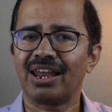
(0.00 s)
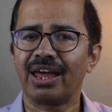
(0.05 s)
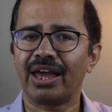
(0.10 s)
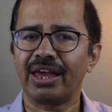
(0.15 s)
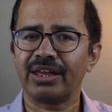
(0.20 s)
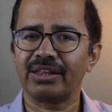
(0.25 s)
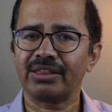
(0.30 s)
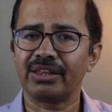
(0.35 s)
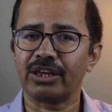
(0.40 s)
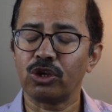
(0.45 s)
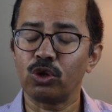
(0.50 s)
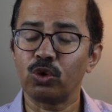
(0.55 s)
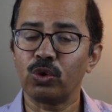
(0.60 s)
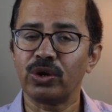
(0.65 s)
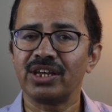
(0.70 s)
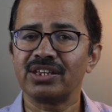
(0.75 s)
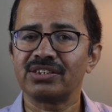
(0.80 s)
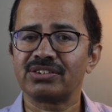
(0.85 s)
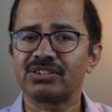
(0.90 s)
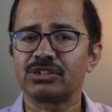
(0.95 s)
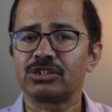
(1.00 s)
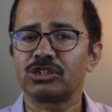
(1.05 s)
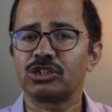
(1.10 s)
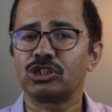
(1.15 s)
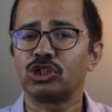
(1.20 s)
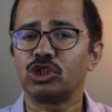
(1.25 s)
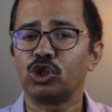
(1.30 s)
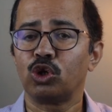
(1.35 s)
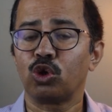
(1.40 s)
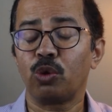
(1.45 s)
like the
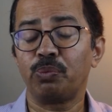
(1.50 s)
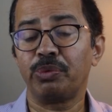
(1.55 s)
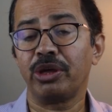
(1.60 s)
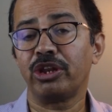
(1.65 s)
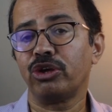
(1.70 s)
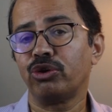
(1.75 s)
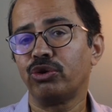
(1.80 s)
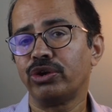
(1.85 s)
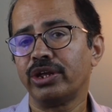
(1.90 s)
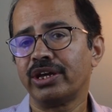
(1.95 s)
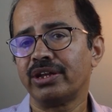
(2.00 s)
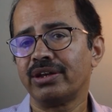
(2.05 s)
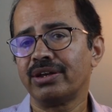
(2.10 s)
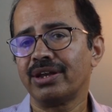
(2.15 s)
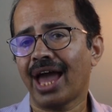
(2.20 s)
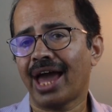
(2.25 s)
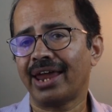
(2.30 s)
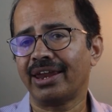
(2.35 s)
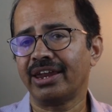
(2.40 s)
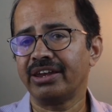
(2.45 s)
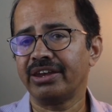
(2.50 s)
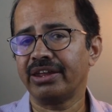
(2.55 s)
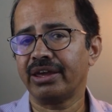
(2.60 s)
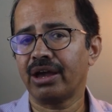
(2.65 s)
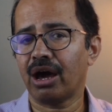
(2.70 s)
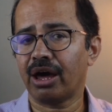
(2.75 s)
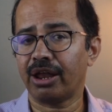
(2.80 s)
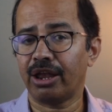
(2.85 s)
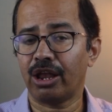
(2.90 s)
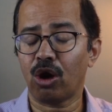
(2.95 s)
US, European Union and
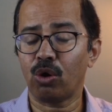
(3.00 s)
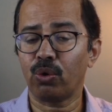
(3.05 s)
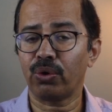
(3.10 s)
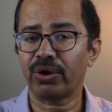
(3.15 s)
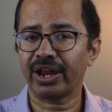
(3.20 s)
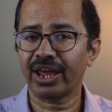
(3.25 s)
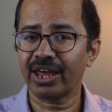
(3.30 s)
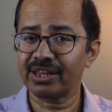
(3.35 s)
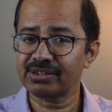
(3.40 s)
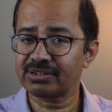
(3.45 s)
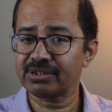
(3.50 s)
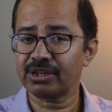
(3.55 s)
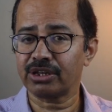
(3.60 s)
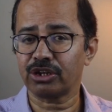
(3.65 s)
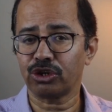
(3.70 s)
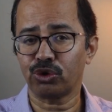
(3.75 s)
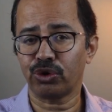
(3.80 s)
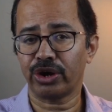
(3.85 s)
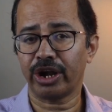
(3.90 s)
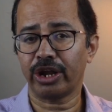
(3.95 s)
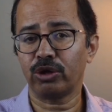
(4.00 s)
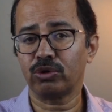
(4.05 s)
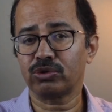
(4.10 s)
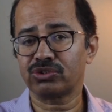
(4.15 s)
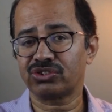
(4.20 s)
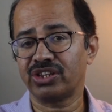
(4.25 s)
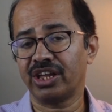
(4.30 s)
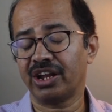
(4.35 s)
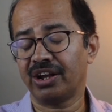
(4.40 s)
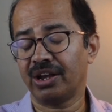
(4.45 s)
India are now racing to
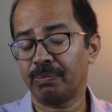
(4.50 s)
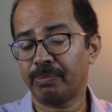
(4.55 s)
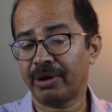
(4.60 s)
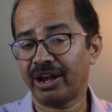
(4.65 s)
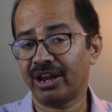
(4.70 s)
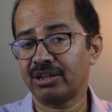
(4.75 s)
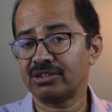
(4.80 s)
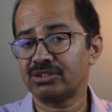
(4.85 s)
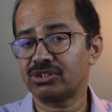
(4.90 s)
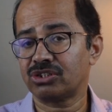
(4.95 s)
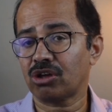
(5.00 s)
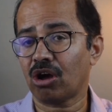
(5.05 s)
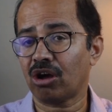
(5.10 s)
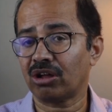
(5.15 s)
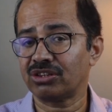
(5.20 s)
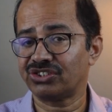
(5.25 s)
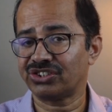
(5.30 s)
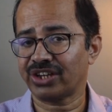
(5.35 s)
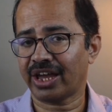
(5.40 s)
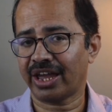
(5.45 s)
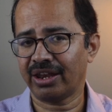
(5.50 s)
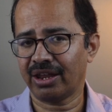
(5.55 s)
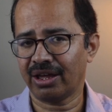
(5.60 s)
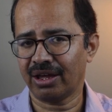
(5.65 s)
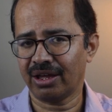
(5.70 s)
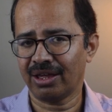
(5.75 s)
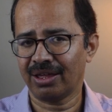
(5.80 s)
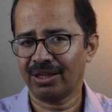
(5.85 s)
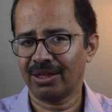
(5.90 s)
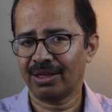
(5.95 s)
reduce their dependence on
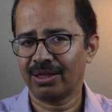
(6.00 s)
China.